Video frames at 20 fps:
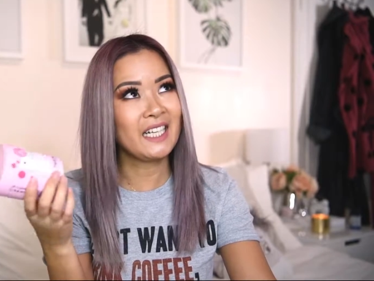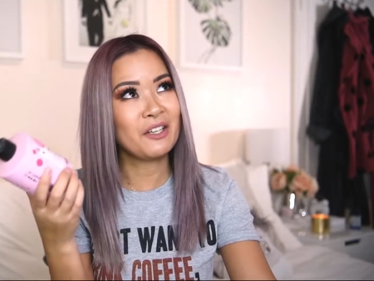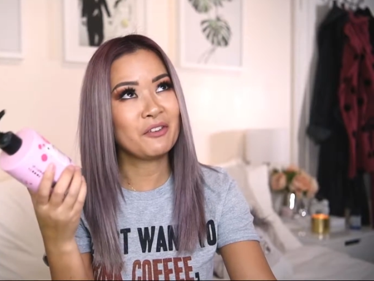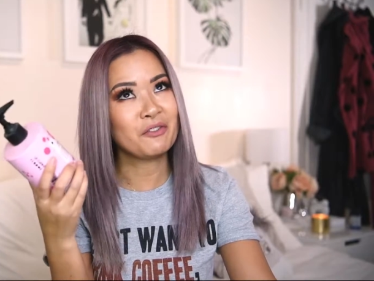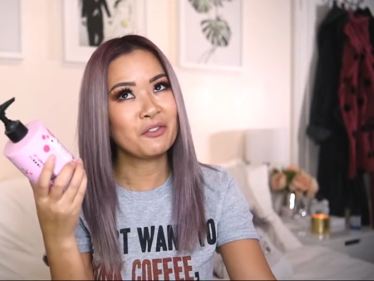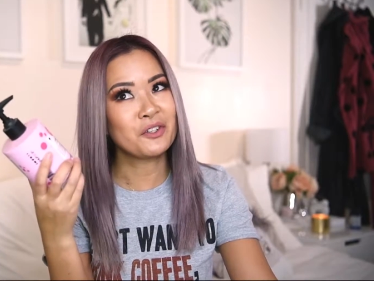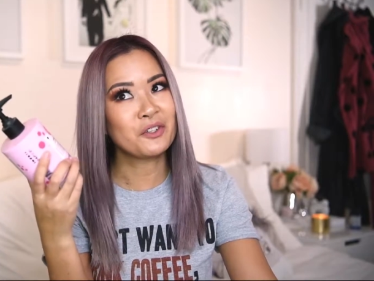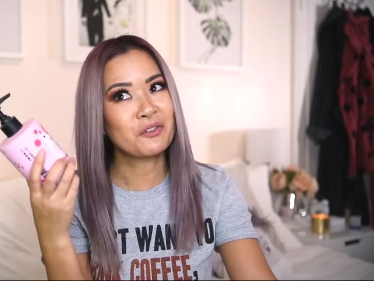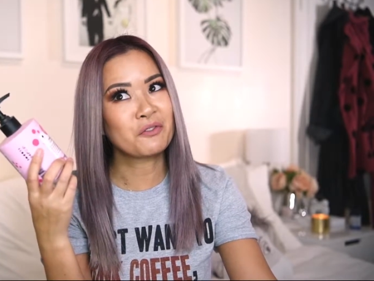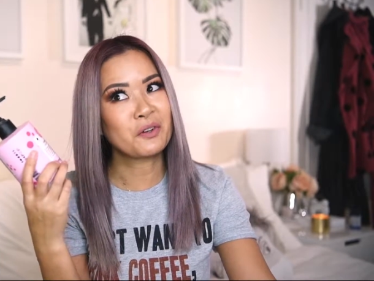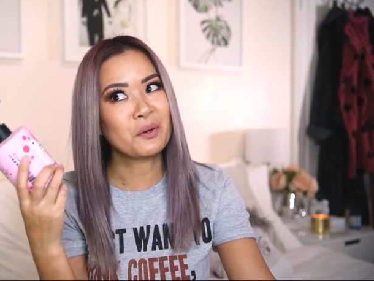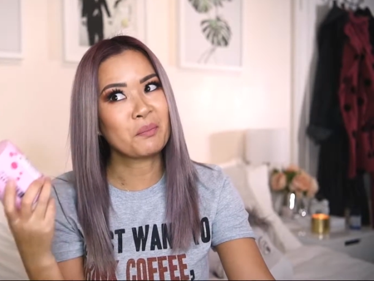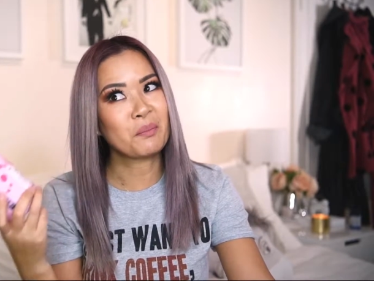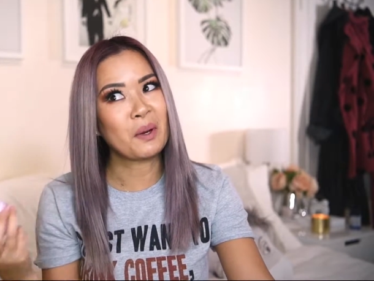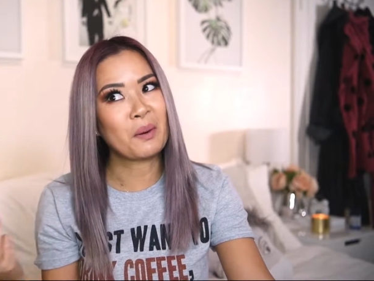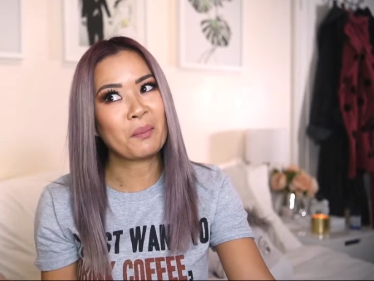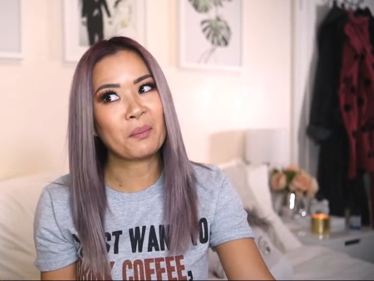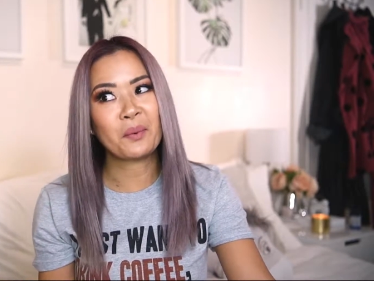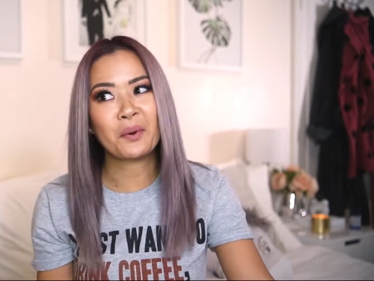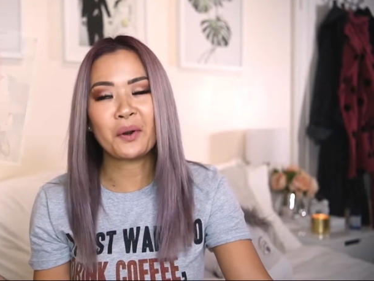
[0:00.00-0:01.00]
If you
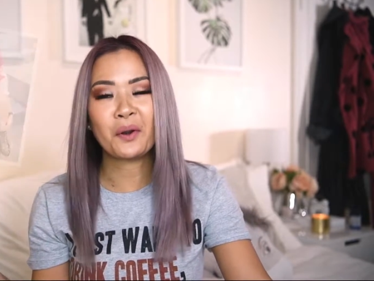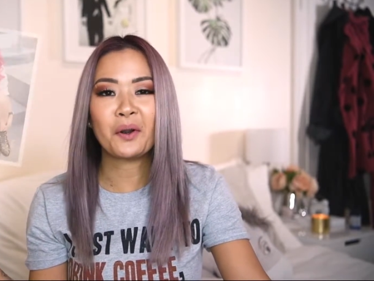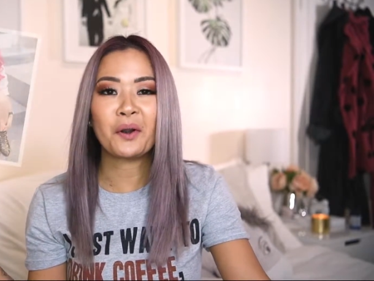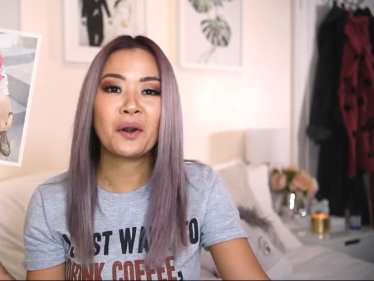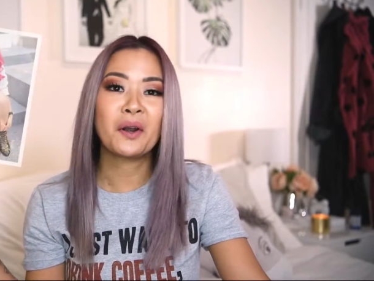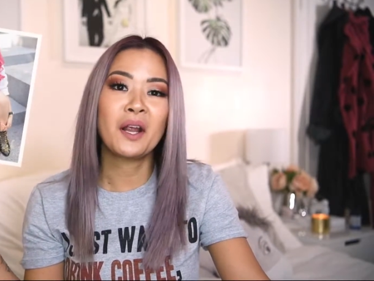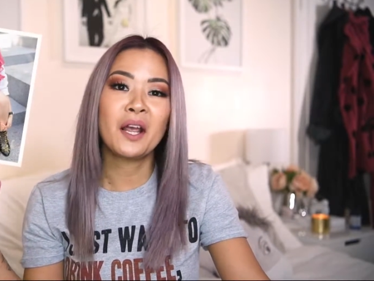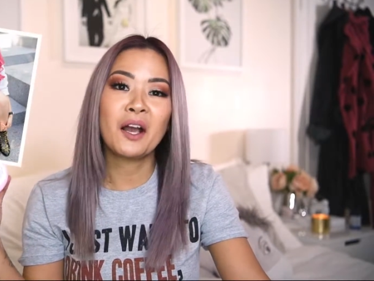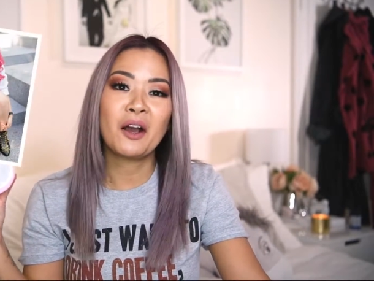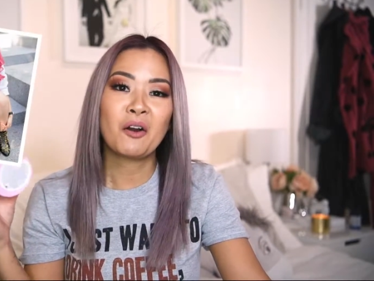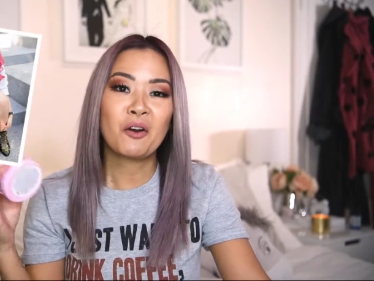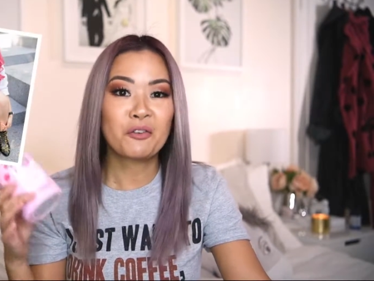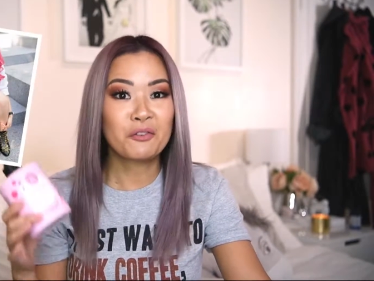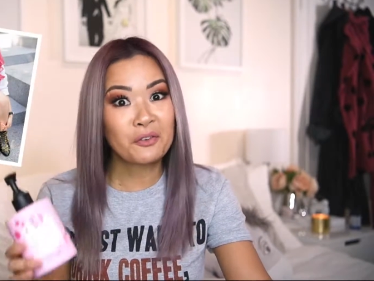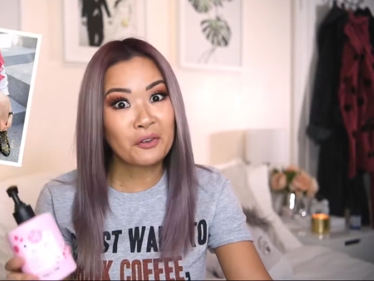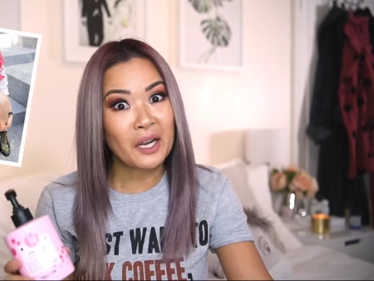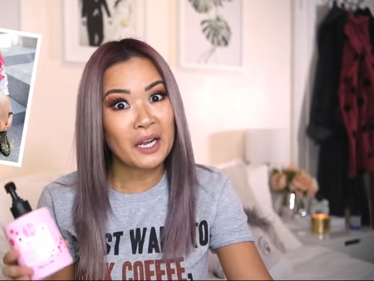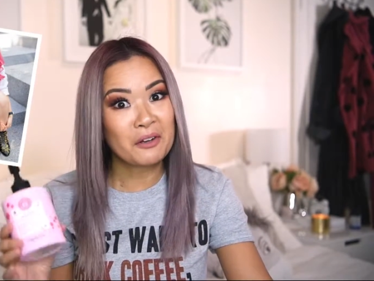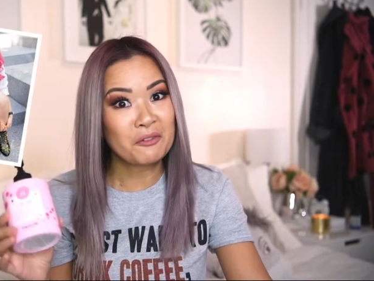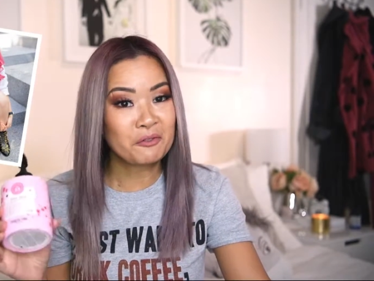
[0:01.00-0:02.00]
remember
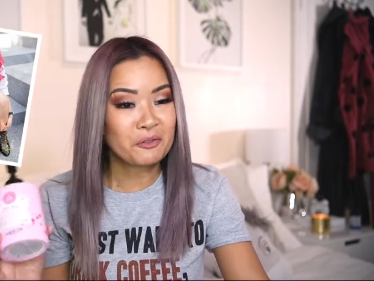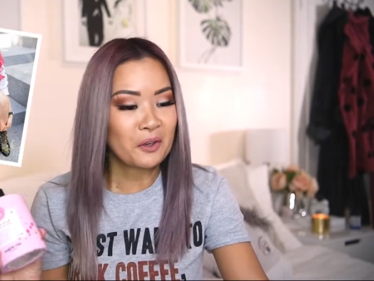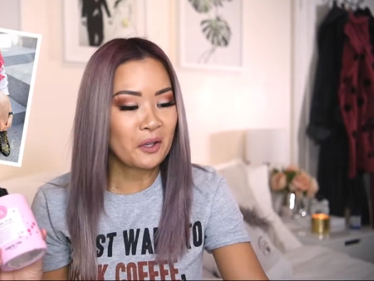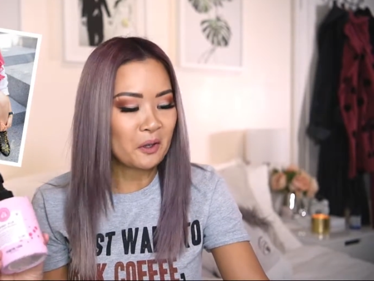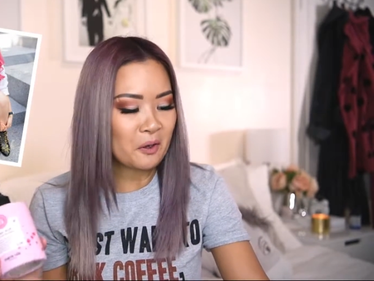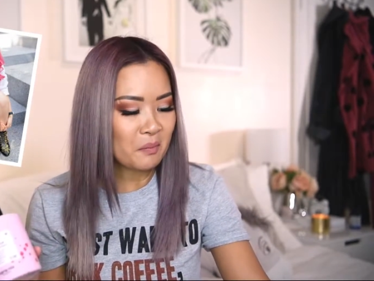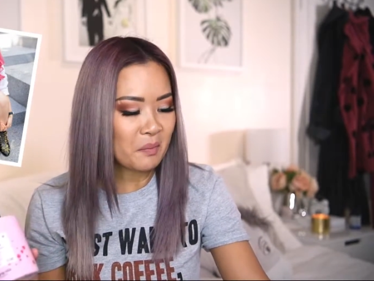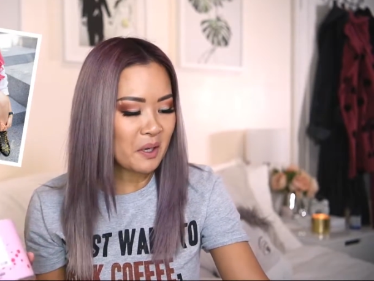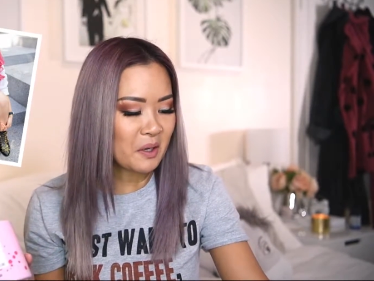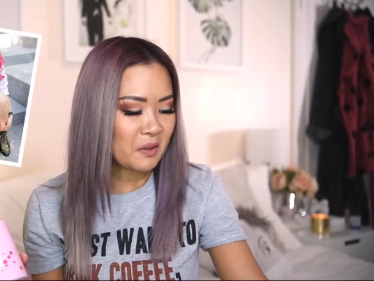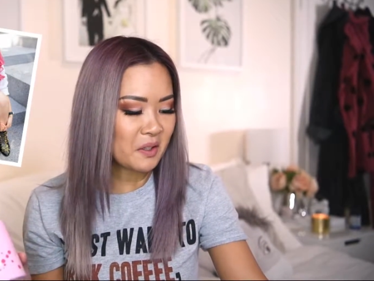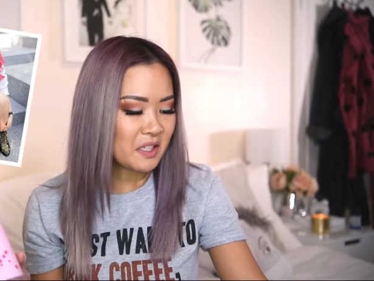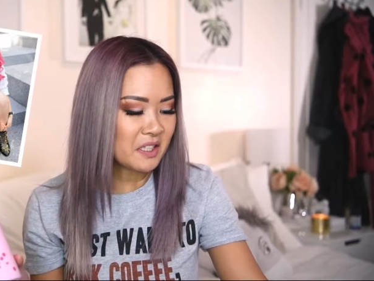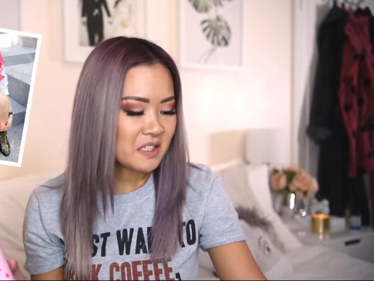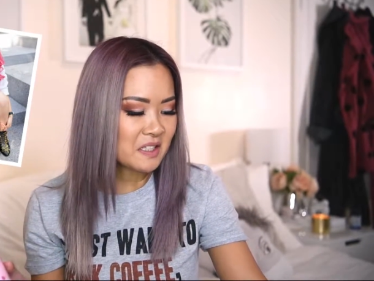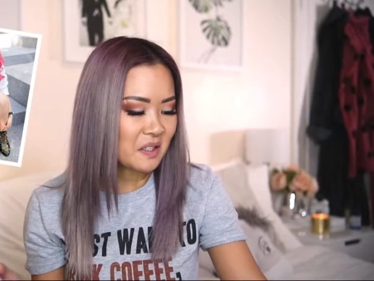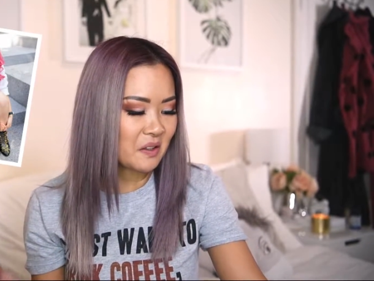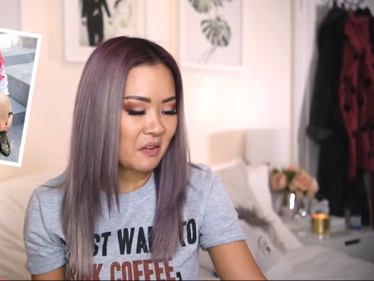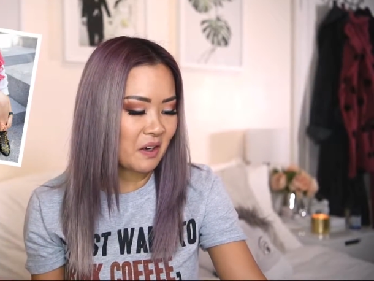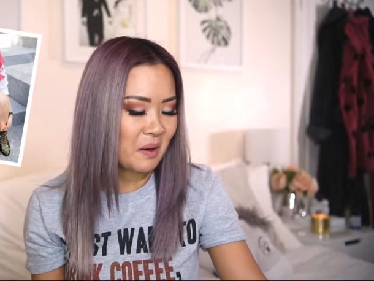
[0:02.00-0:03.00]
and follow me on
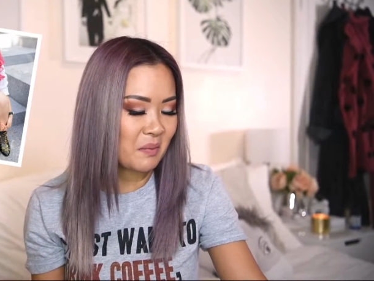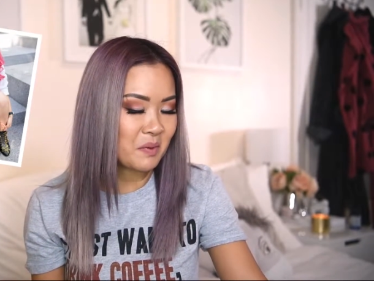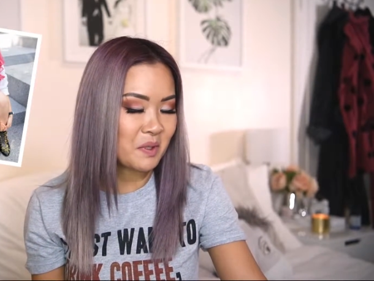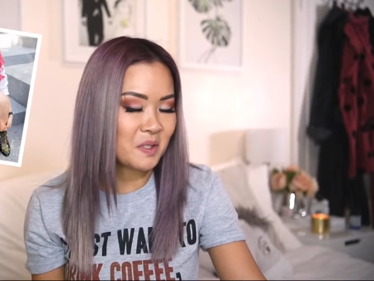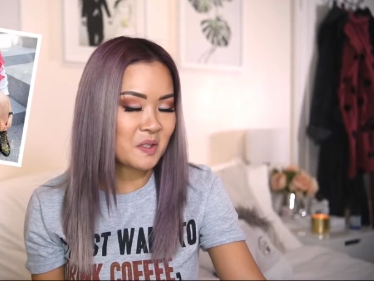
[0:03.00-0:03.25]
Instagram,